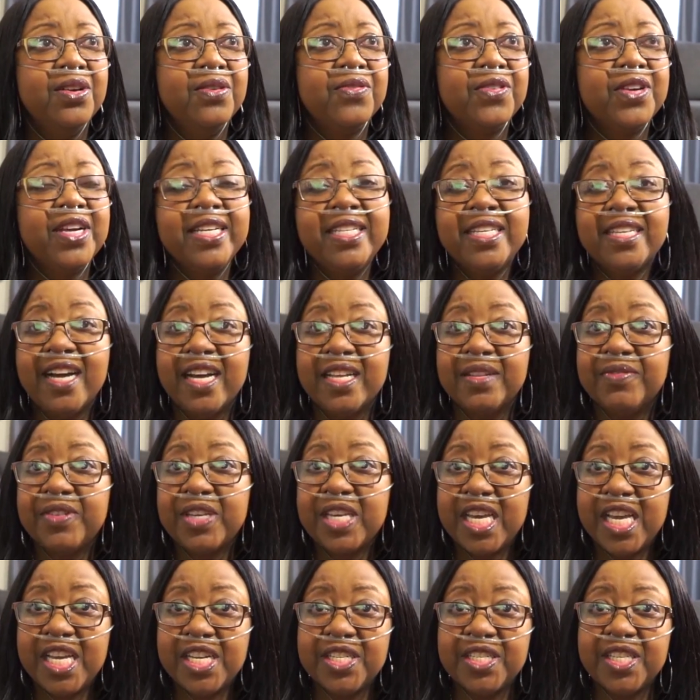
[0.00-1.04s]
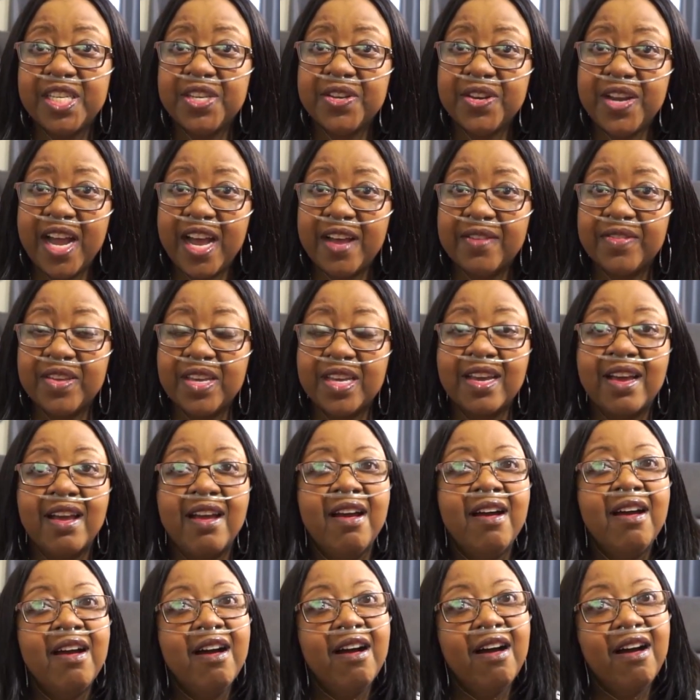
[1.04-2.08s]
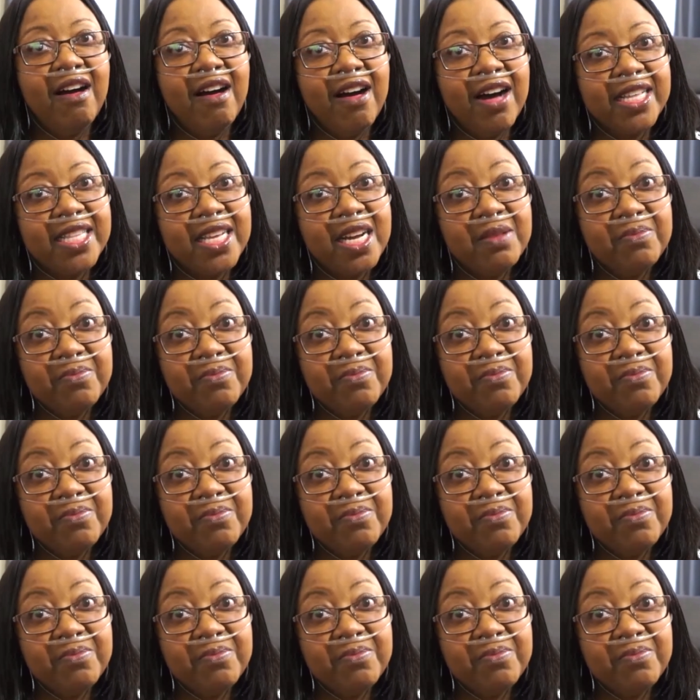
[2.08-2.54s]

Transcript: for any kind of occasion that you're having on